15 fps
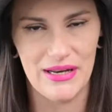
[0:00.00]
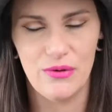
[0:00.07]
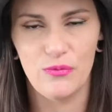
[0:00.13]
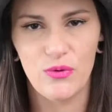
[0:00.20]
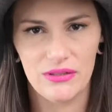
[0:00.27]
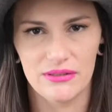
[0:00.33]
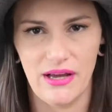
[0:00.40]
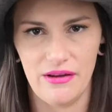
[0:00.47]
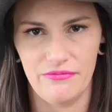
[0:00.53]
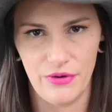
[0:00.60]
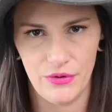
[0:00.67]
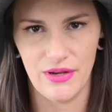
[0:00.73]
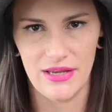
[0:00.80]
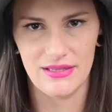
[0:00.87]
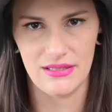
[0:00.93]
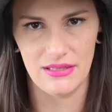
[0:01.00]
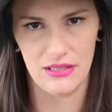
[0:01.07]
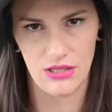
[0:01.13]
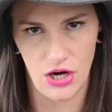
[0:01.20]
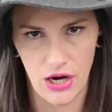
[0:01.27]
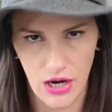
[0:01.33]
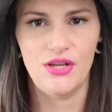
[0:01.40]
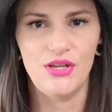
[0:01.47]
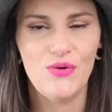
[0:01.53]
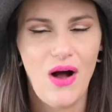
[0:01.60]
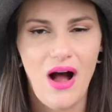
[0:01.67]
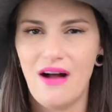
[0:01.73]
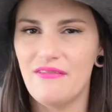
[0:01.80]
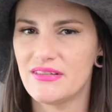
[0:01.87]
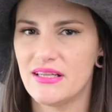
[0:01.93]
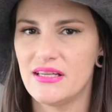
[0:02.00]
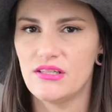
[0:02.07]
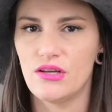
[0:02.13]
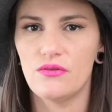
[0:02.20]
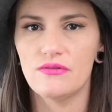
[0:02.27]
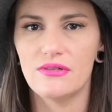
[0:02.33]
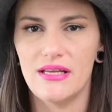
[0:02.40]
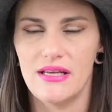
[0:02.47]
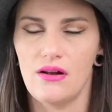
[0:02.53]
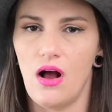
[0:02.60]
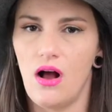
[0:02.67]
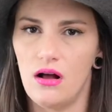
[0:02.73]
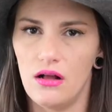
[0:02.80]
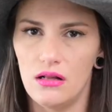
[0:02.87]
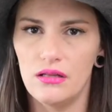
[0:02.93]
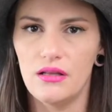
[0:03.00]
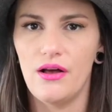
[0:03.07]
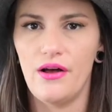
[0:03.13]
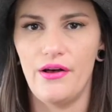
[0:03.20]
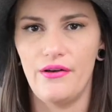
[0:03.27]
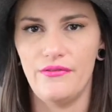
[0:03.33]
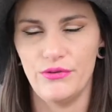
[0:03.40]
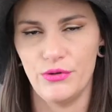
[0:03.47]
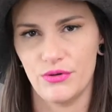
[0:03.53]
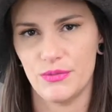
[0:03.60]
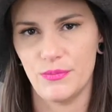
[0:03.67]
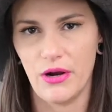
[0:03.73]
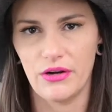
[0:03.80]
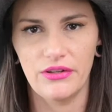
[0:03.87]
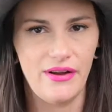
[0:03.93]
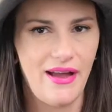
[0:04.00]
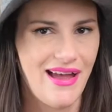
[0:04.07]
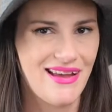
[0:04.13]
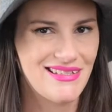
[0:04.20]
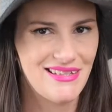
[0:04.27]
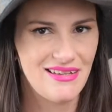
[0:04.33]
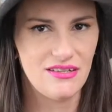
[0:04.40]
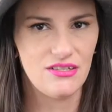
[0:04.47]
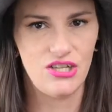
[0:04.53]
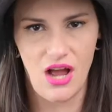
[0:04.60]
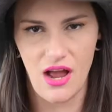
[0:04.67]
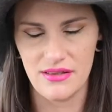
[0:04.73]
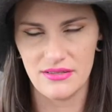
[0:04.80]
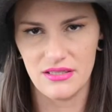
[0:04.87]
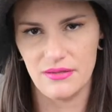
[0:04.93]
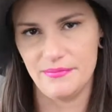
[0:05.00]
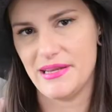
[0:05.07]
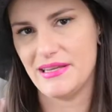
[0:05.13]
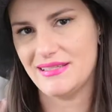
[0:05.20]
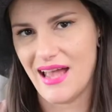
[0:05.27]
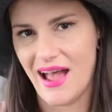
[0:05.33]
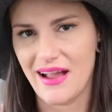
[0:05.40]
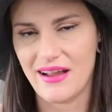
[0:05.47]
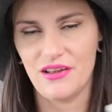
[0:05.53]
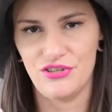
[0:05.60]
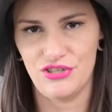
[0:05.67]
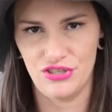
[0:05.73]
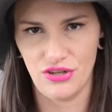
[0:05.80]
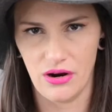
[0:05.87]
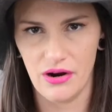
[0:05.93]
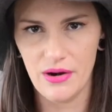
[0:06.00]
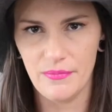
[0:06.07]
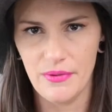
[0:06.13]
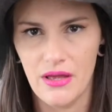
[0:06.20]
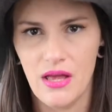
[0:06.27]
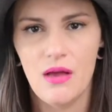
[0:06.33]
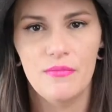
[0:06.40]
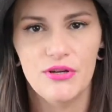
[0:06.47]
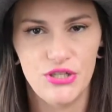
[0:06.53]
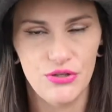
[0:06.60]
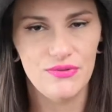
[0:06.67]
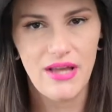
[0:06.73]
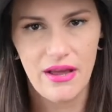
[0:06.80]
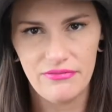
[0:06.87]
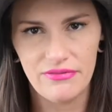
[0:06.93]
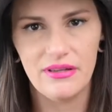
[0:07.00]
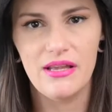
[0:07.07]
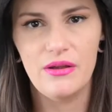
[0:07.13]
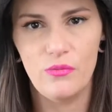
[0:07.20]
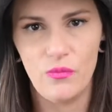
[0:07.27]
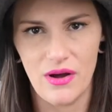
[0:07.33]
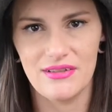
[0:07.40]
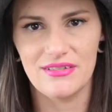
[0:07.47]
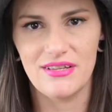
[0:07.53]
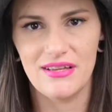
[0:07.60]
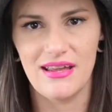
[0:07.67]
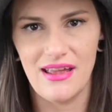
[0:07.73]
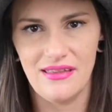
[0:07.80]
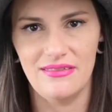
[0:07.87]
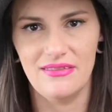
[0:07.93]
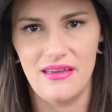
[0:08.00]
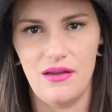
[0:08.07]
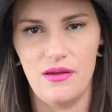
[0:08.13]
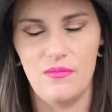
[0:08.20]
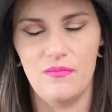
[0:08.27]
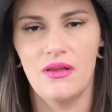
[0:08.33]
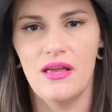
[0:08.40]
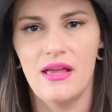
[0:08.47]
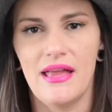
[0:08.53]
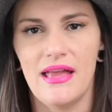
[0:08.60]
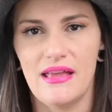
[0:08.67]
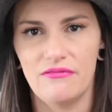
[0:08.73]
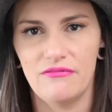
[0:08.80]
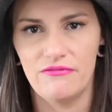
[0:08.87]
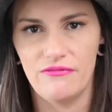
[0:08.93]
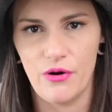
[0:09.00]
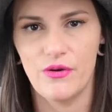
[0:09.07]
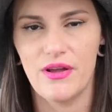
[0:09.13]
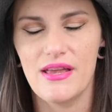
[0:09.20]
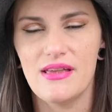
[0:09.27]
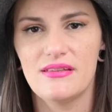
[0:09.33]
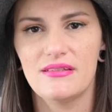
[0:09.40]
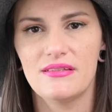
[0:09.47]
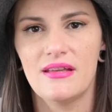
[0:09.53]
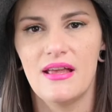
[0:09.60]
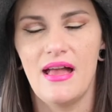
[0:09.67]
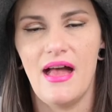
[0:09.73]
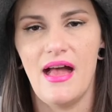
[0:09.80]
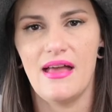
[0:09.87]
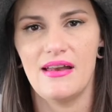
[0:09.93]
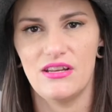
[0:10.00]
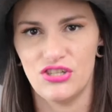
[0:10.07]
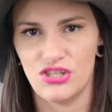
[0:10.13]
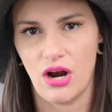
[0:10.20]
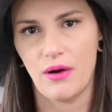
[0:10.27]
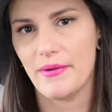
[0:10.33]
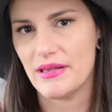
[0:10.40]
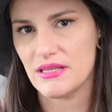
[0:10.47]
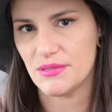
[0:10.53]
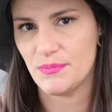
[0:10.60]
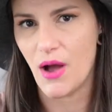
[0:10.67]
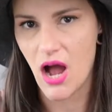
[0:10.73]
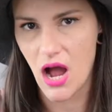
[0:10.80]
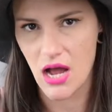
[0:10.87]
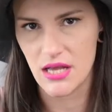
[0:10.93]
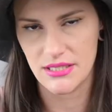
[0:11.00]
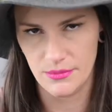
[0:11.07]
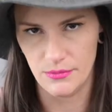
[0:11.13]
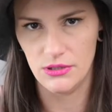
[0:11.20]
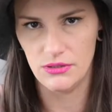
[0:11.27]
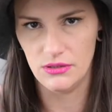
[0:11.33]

It will not focus in the dark. You obviously don't need all of your sparkler exit shots to be tack sharp, but you definitely want to get them in focus and as sharp as possible.